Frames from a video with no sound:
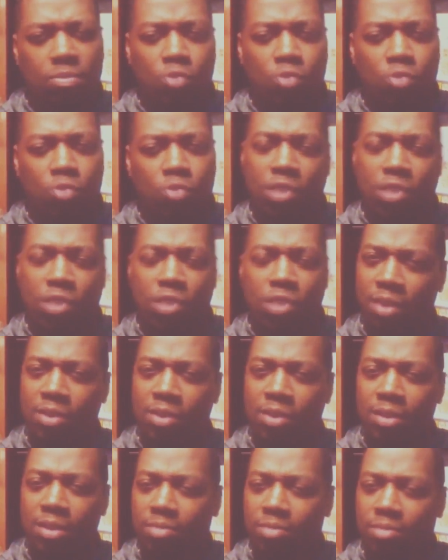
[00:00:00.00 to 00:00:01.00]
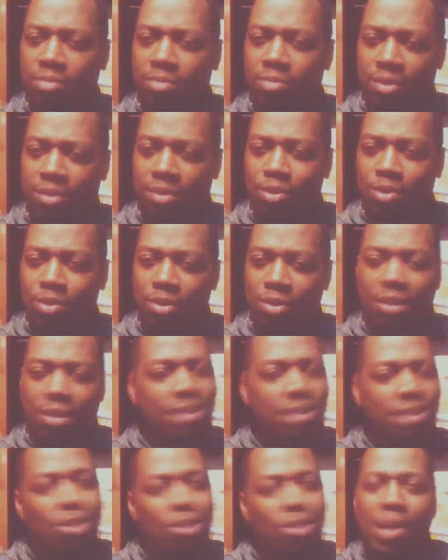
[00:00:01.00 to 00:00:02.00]
you really gonna,
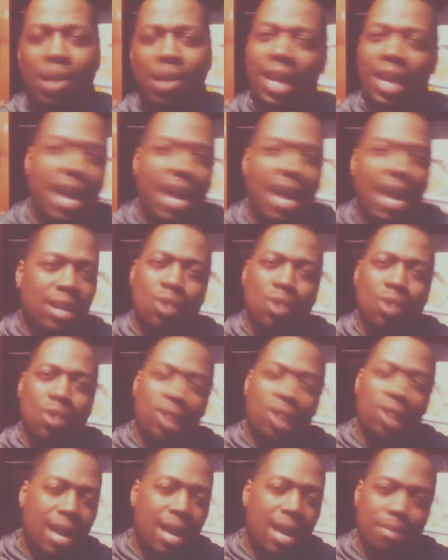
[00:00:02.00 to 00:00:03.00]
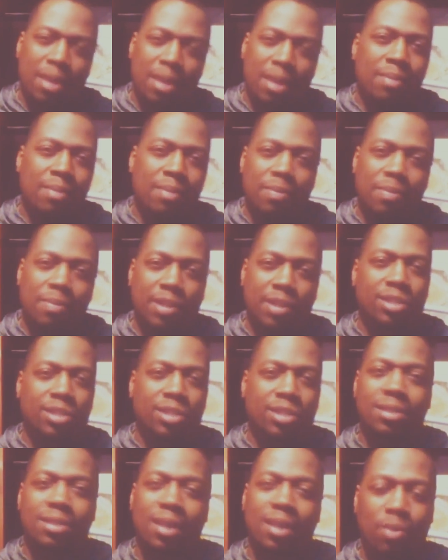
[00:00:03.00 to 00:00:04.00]
because nobody had no kind of baby
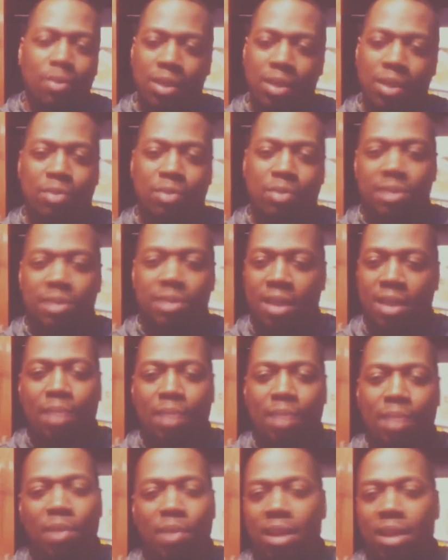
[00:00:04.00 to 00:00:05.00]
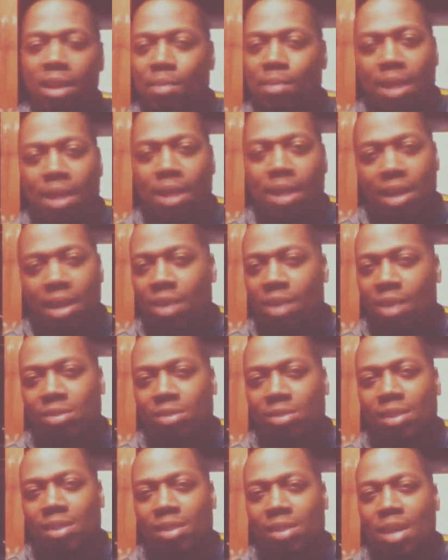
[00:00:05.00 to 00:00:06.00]
pictures, whether it was them or anybody
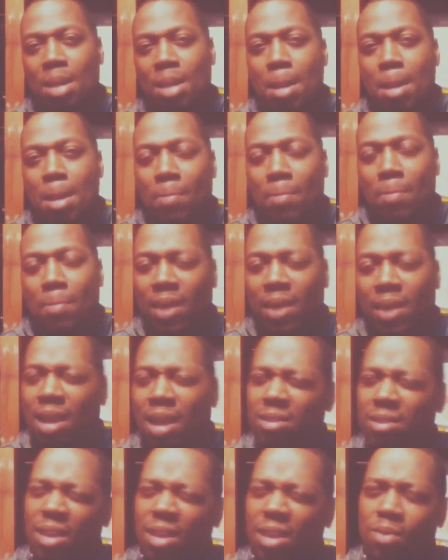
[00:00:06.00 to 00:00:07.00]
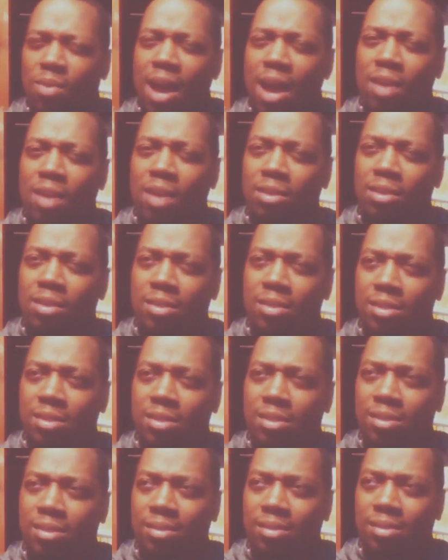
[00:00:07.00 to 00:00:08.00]
else. And I was like, wow, this
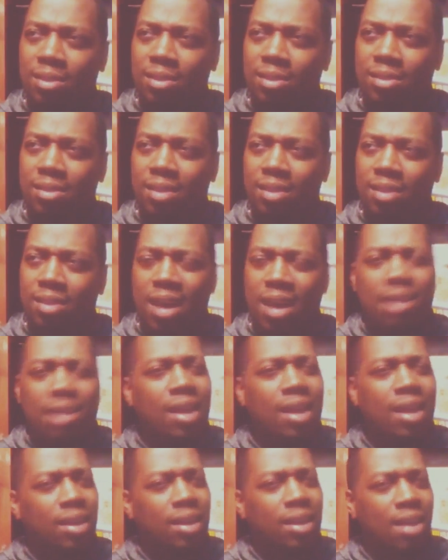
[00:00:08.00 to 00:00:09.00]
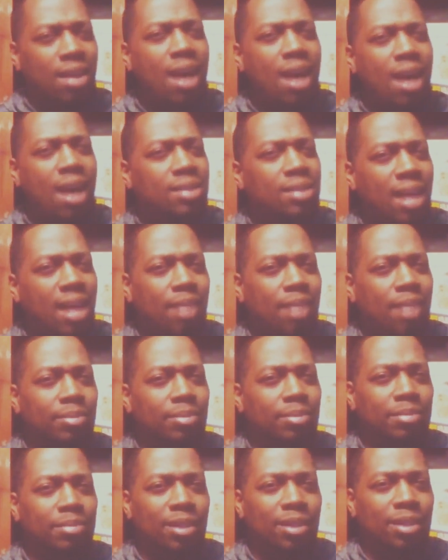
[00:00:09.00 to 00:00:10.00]
is kind of like Nas'
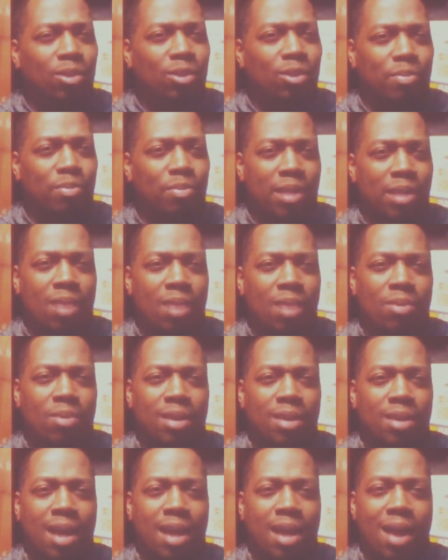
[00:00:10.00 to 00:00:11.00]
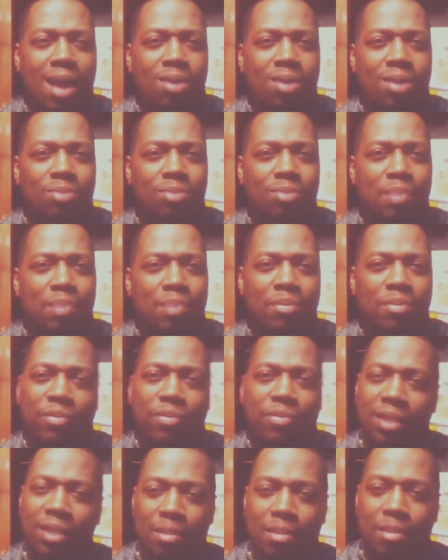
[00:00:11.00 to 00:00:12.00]
album a little bit. I wonder how people
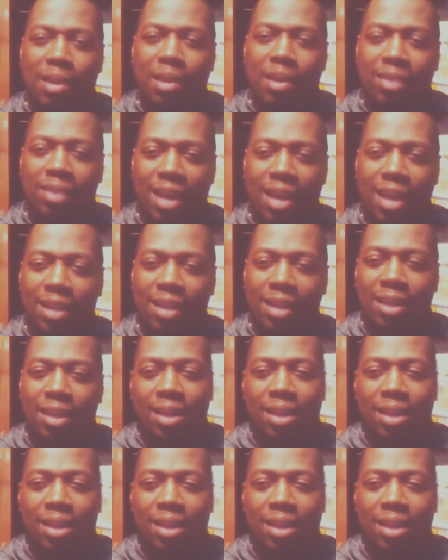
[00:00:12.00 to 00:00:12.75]
feel about that.